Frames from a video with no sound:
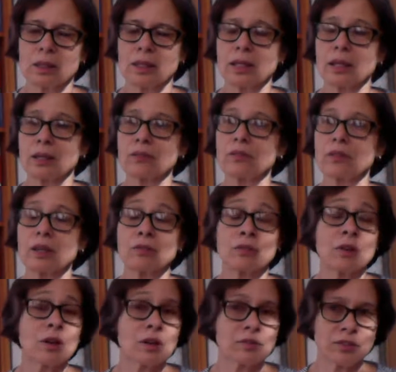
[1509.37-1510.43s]
I can't say
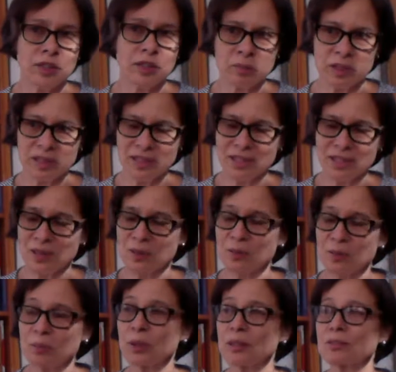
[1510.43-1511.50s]
for all families,
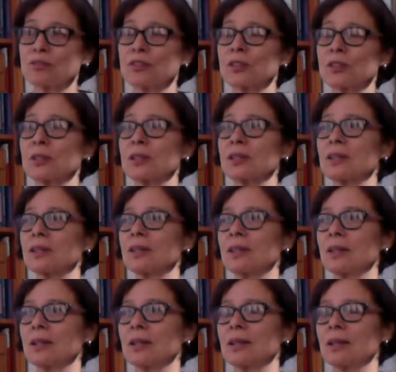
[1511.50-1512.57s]
but for
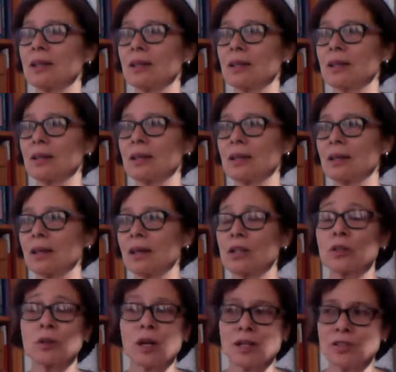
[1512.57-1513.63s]

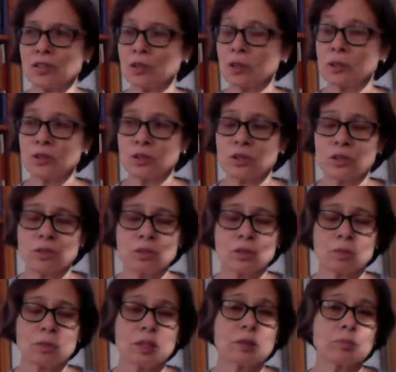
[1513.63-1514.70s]
across
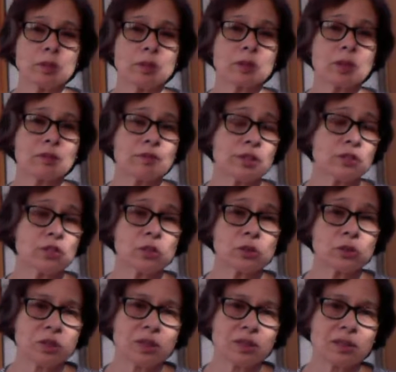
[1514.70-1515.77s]
cultures, people love their
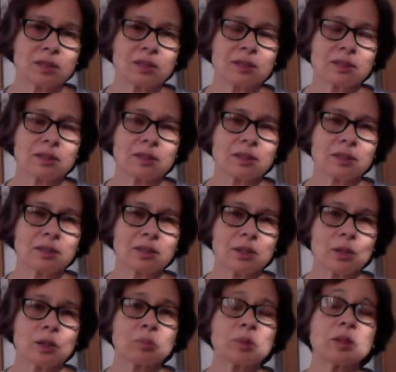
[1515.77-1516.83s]
children,
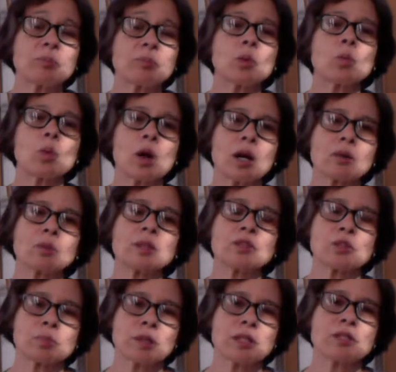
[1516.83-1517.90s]
you know, and people want
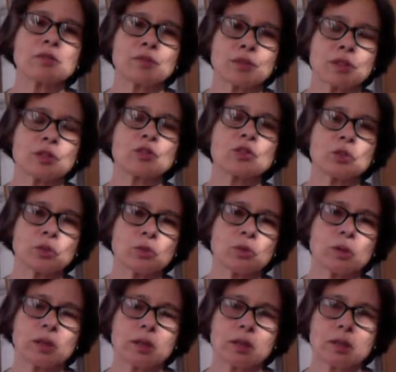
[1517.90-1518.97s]
what's best for their
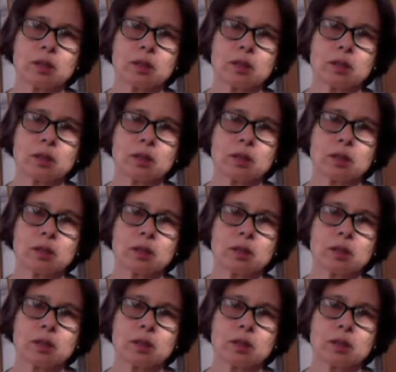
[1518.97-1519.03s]
children.